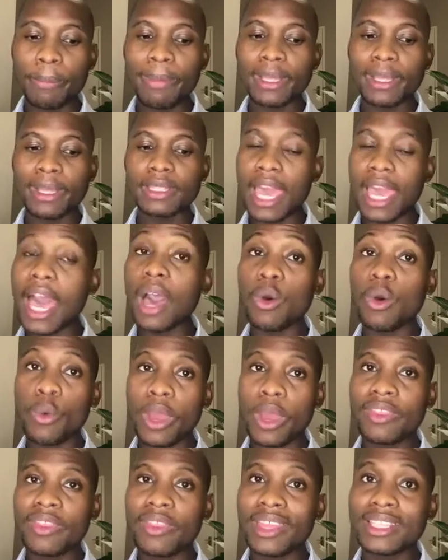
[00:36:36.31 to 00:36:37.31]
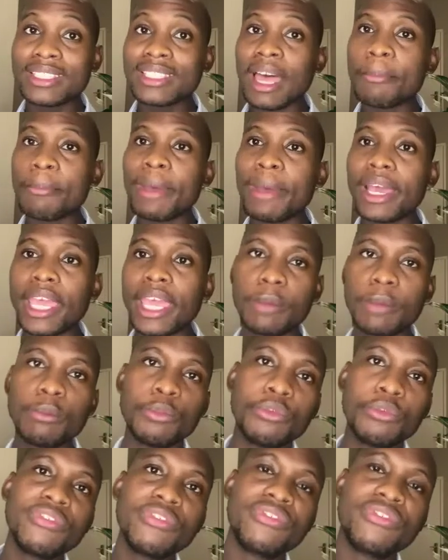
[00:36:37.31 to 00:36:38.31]
but they are aware that Zama
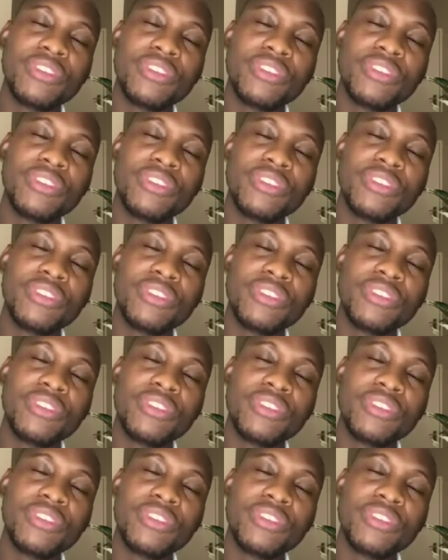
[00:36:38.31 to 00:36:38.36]
can move